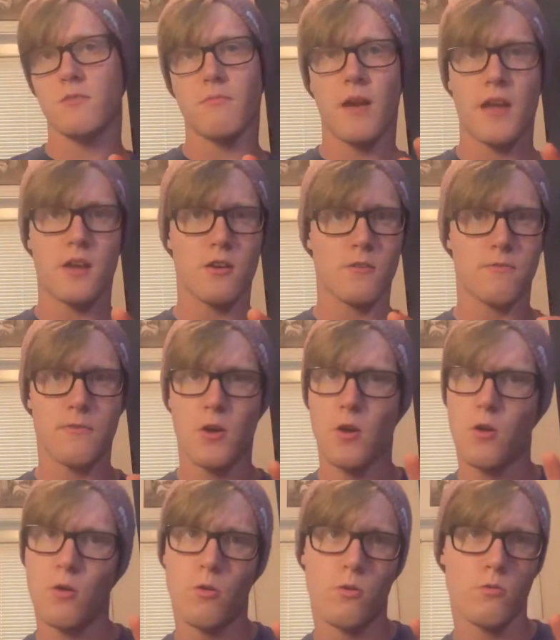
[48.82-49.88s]

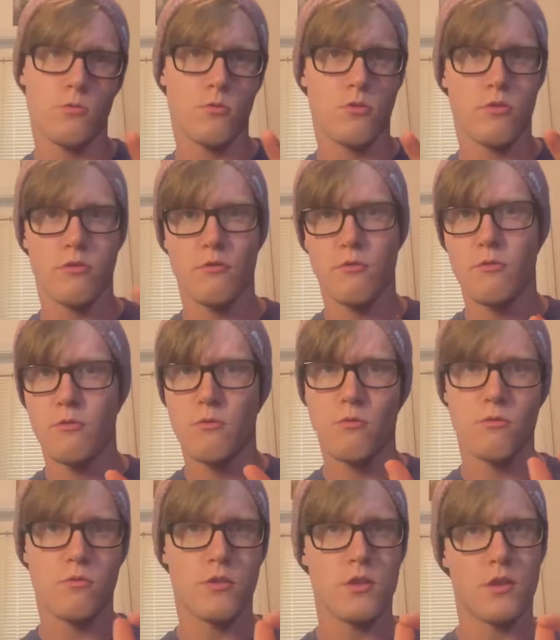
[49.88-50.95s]
microphone
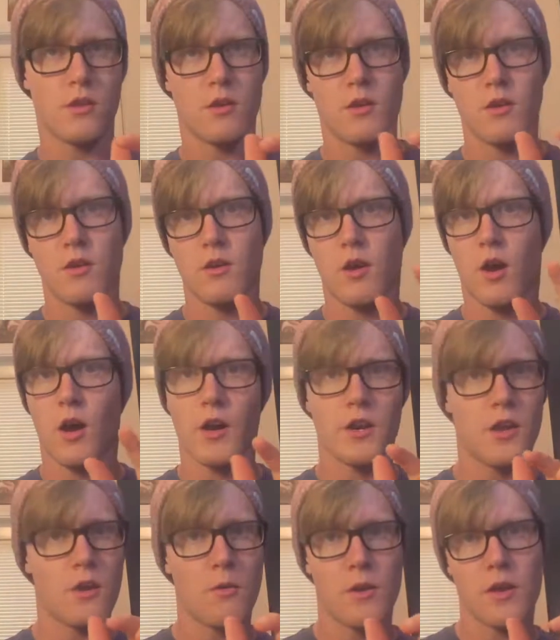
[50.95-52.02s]
through the
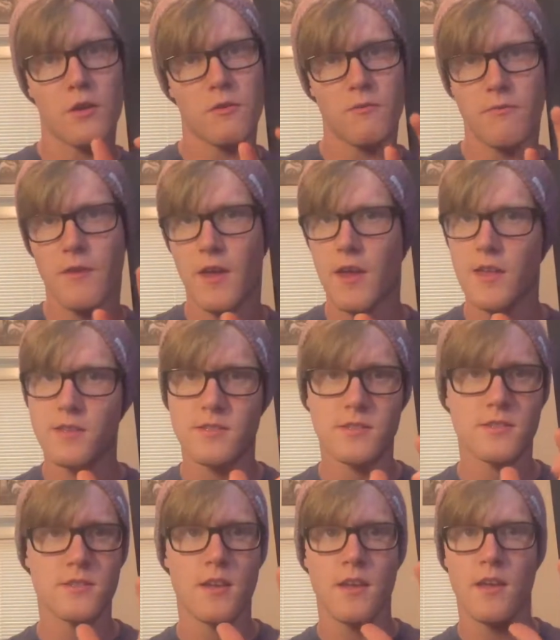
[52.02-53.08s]
audio
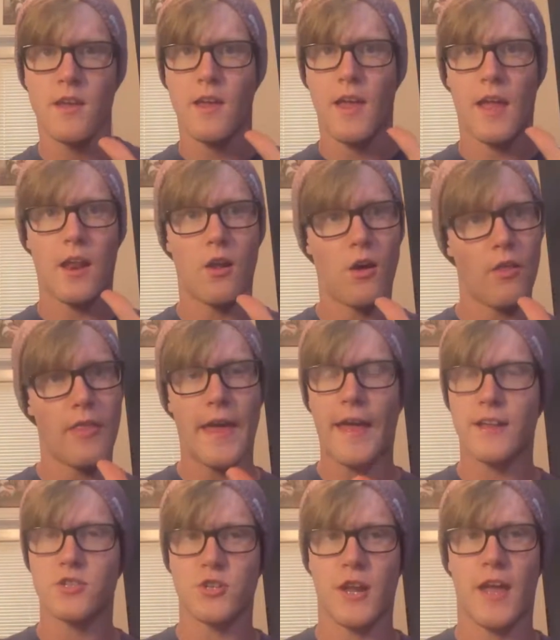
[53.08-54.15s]
interface and all
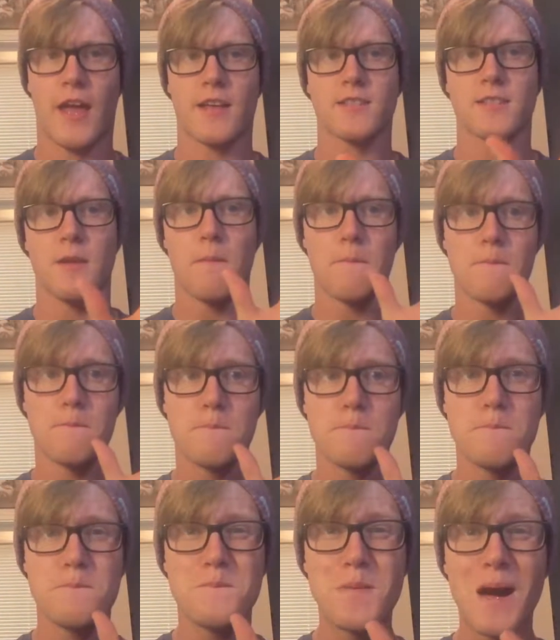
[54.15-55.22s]
that jazz,
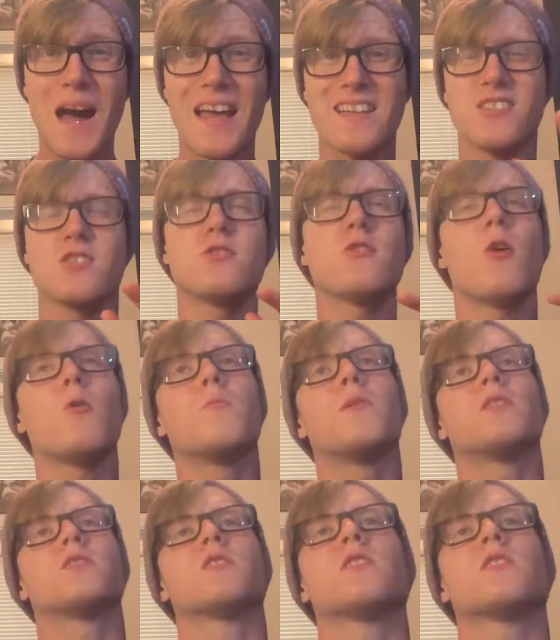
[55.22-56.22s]
but so much